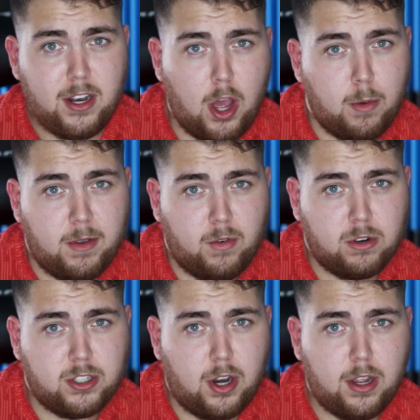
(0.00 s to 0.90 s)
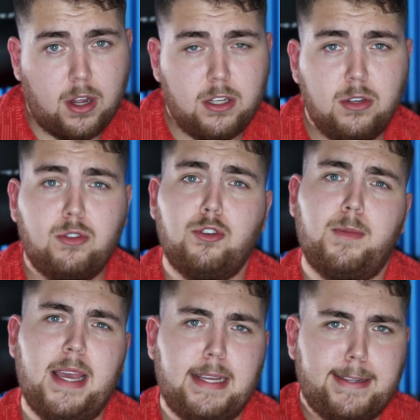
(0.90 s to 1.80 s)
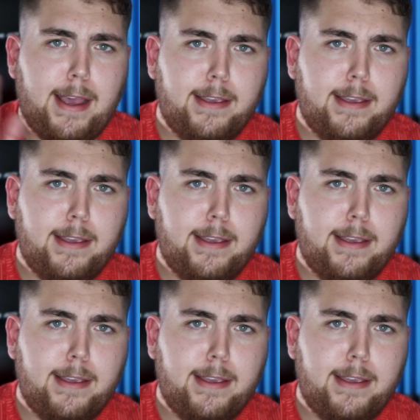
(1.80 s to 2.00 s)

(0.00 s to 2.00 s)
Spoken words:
know before starting on YouTube is